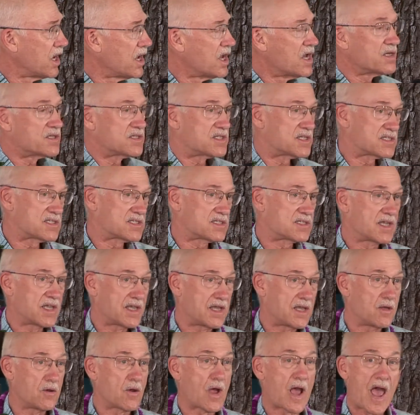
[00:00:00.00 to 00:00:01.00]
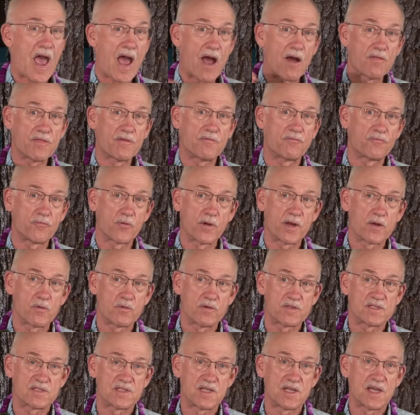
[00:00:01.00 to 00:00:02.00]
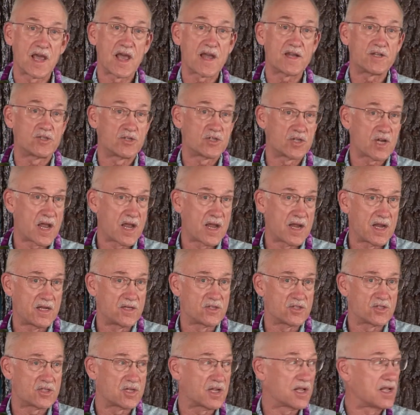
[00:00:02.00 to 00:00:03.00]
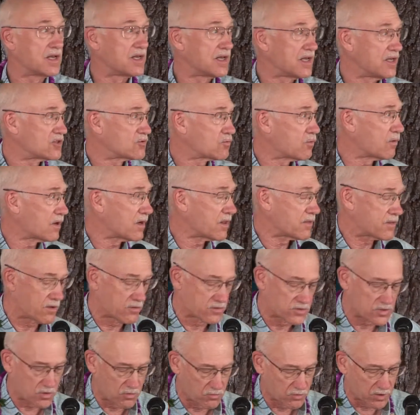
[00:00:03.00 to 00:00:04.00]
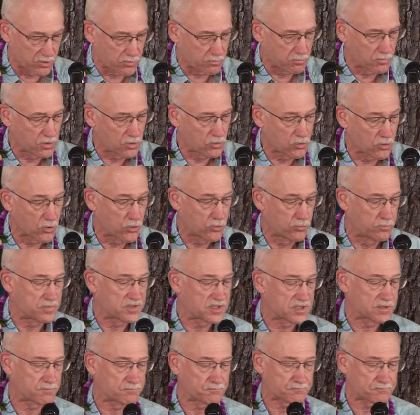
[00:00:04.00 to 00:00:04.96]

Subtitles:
to see how the frequency had changed in each one of those groups.